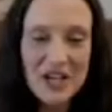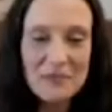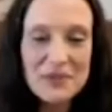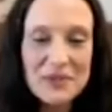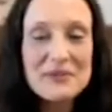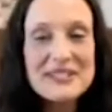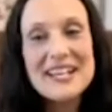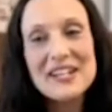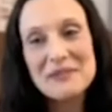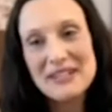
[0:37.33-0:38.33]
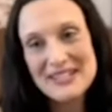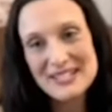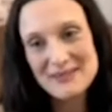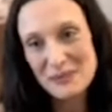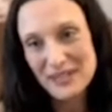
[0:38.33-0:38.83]
You were telling me
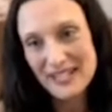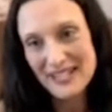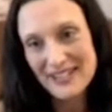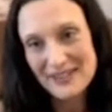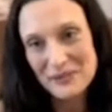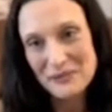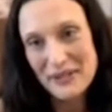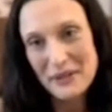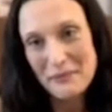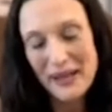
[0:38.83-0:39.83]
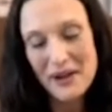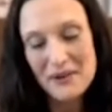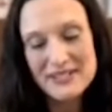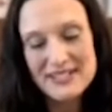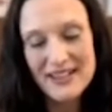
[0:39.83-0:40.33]
this morning a little bit
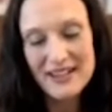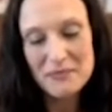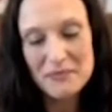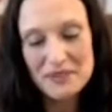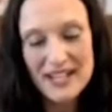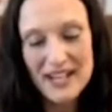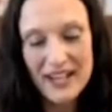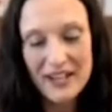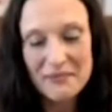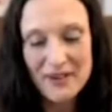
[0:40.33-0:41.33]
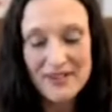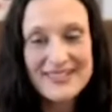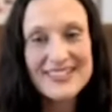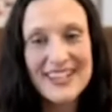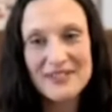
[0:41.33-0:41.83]
about your time on
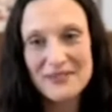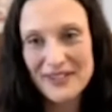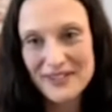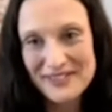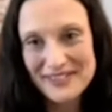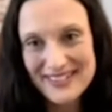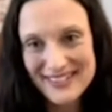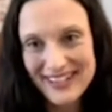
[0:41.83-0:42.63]
Seinfeld.